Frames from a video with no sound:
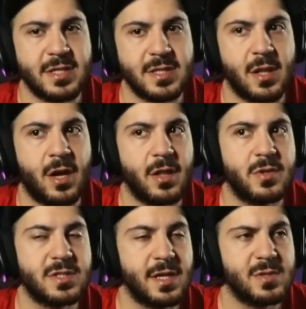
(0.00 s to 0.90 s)
because a lot of
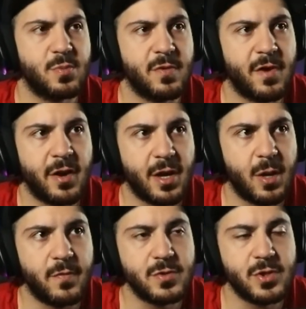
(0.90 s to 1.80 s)
those things would be very
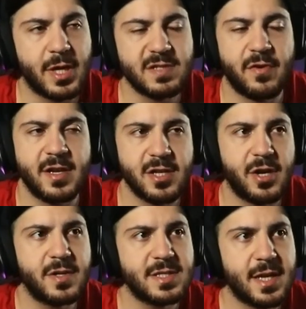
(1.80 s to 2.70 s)
helpful to you as far as I
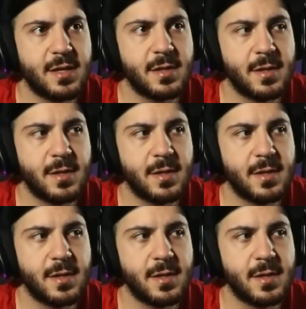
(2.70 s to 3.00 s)
understand.